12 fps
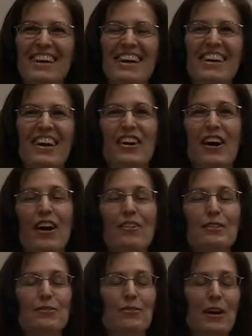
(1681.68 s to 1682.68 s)
and I
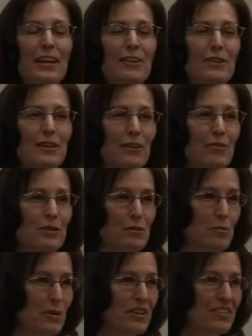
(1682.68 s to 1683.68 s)
was afraid he would think it was
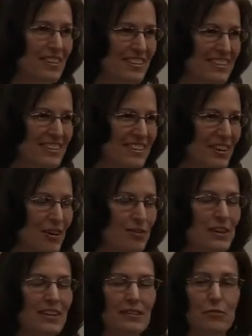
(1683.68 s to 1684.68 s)
impertinent,
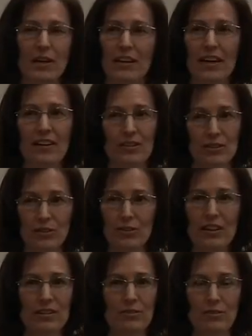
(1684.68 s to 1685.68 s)
but at our school
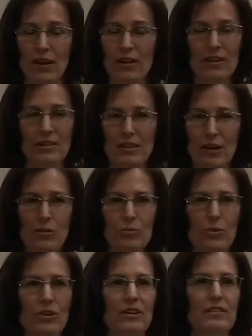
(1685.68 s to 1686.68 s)
that's very
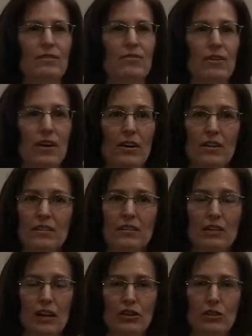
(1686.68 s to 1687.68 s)
acceptable. It's very
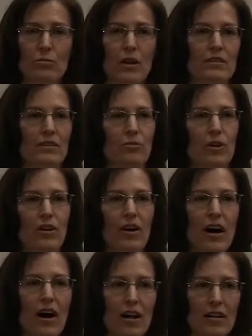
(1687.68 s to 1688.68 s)
discussion-based, and we are
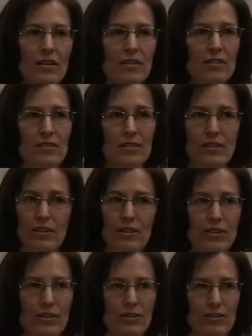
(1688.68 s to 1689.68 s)
all
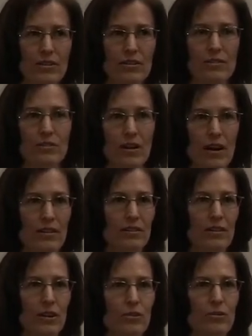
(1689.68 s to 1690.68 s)
learners trying to
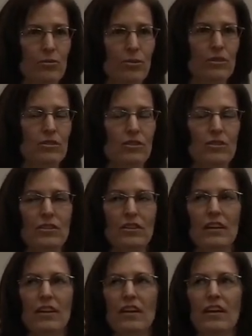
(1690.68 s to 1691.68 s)
go toward truth.
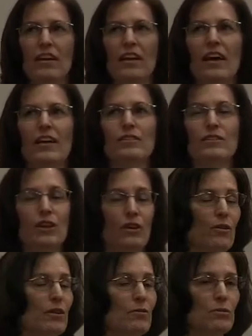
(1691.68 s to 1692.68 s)
And so
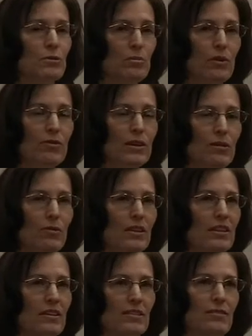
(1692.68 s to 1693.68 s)
it was perfectly
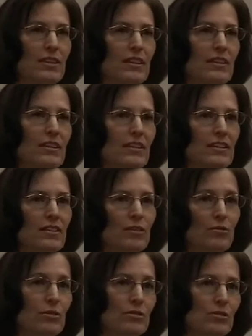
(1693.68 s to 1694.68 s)
within the
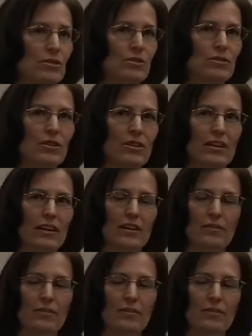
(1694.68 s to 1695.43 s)
rules of the school,